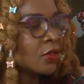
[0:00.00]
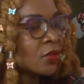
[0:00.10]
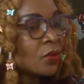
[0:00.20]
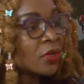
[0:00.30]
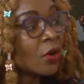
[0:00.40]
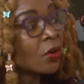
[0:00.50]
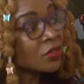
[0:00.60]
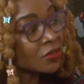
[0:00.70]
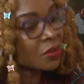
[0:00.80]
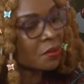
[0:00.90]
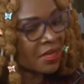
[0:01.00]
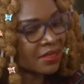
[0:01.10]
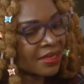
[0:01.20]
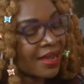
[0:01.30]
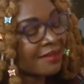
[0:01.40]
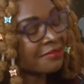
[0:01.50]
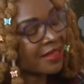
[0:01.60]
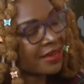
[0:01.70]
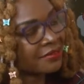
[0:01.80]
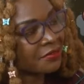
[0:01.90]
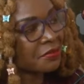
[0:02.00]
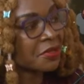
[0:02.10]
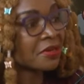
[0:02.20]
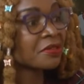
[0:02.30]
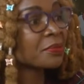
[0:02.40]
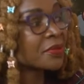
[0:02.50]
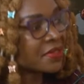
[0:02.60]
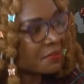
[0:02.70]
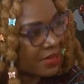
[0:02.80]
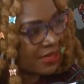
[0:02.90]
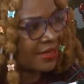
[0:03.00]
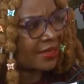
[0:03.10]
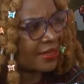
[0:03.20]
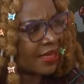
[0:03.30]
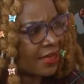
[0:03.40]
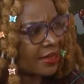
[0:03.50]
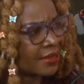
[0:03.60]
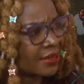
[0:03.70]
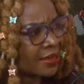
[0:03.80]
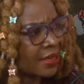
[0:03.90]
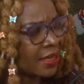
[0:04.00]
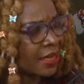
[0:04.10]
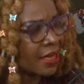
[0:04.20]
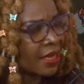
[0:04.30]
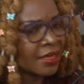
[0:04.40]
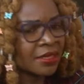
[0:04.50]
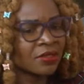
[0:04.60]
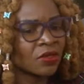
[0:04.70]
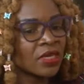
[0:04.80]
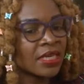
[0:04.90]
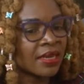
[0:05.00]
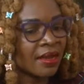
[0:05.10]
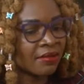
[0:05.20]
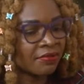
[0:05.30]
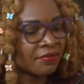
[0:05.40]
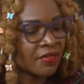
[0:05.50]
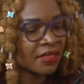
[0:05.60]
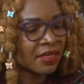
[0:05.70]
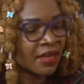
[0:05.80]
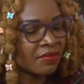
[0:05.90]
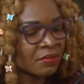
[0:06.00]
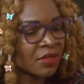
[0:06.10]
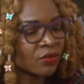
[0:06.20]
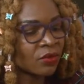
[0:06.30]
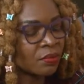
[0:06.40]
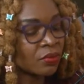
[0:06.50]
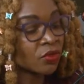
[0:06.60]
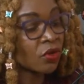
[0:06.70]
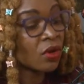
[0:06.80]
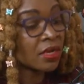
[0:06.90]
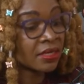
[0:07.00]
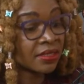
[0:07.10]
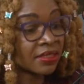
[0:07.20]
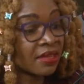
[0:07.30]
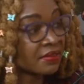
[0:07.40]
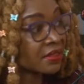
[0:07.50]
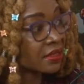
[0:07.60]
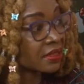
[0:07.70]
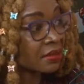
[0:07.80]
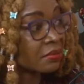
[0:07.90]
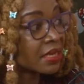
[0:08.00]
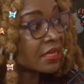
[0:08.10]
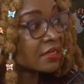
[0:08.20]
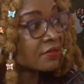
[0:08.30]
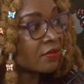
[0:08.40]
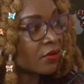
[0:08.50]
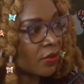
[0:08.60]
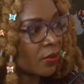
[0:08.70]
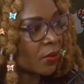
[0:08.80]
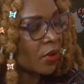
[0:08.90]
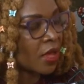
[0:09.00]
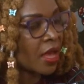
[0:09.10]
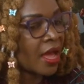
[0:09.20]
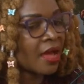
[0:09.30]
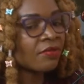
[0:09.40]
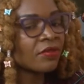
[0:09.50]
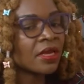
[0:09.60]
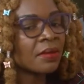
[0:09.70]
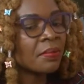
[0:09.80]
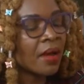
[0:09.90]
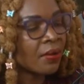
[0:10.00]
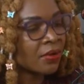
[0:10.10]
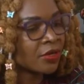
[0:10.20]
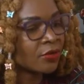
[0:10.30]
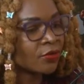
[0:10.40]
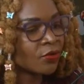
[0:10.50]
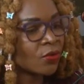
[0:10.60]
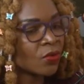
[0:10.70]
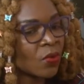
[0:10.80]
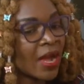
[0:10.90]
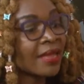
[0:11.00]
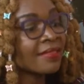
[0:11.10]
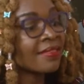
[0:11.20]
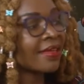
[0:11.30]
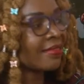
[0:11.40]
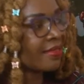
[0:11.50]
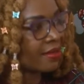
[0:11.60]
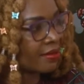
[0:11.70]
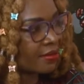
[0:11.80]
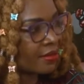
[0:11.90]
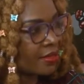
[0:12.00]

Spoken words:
So we also must have that from the responsibility side. It is not enough that the government will put all these services in place for you. Have we empowered you to know why they're there?